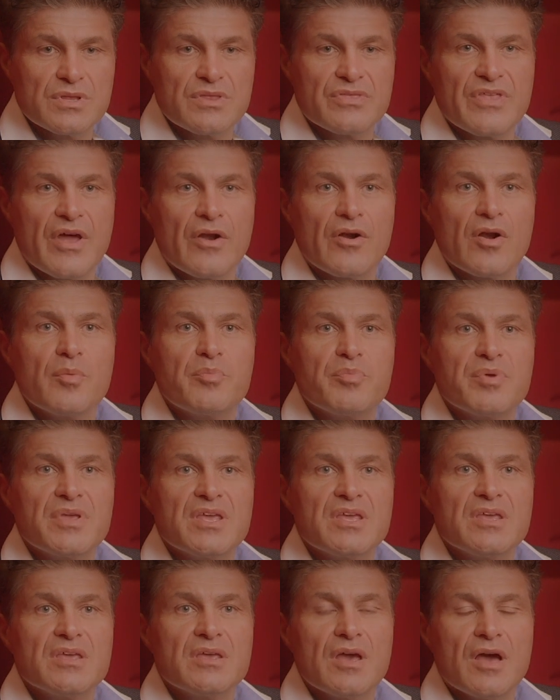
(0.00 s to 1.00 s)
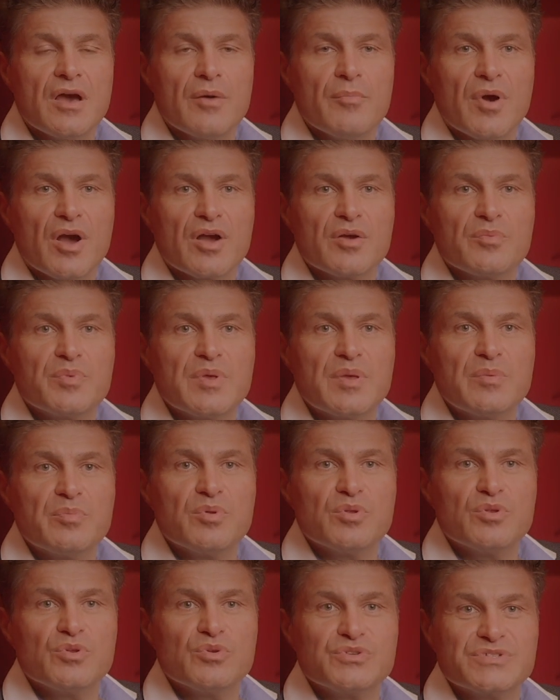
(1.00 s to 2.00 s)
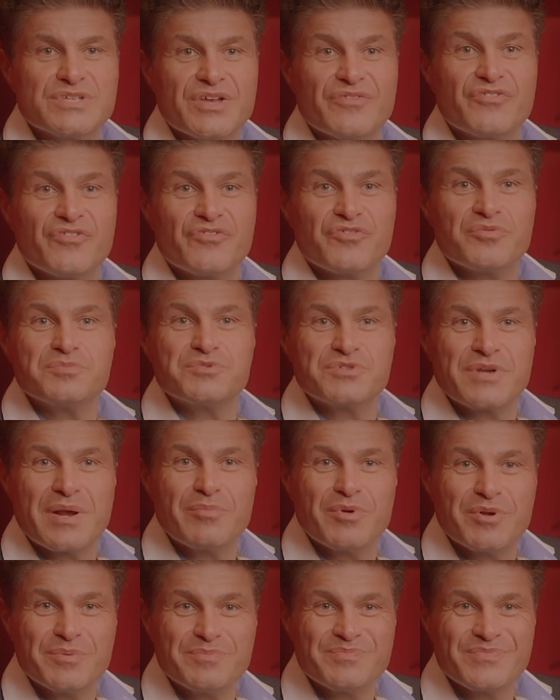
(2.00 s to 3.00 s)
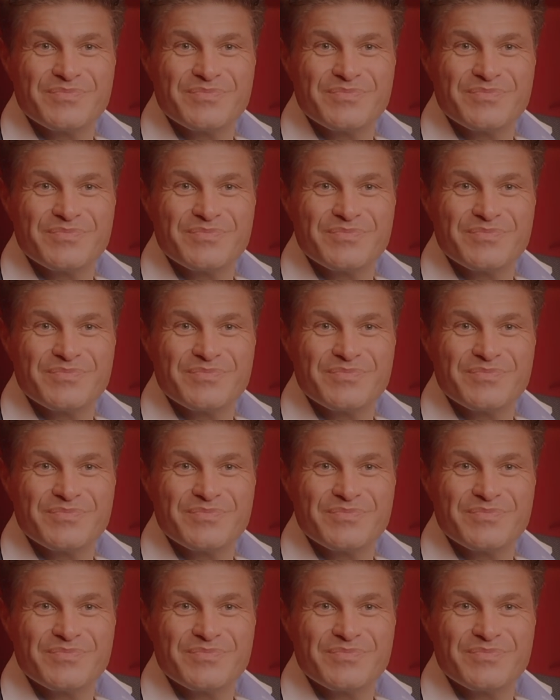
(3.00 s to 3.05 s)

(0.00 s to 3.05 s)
therapy among people who suffer from tremor.